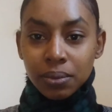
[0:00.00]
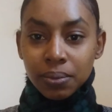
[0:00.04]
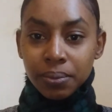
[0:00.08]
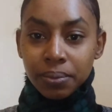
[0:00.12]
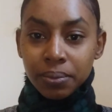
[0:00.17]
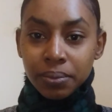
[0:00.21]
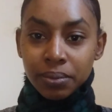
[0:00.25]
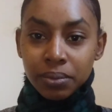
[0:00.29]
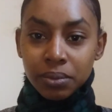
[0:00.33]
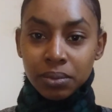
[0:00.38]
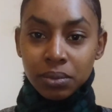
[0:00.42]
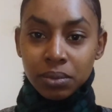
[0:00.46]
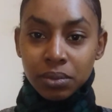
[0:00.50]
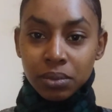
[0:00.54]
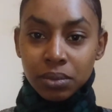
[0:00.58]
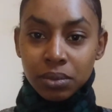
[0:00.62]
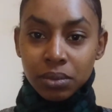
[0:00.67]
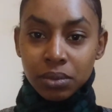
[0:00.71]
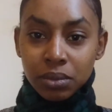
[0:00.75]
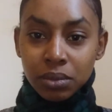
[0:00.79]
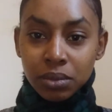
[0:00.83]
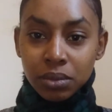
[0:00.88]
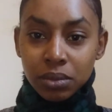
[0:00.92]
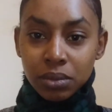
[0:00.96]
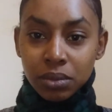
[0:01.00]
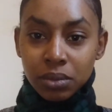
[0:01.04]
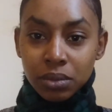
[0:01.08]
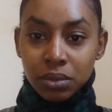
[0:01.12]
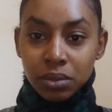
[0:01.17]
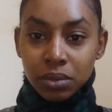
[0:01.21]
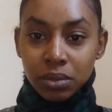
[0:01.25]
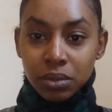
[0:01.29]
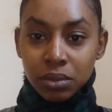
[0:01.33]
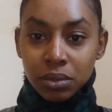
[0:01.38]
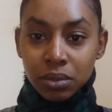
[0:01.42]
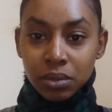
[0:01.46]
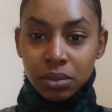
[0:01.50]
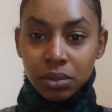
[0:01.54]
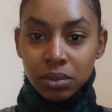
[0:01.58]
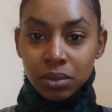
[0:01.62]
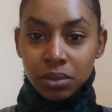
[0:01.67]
Nothing is said.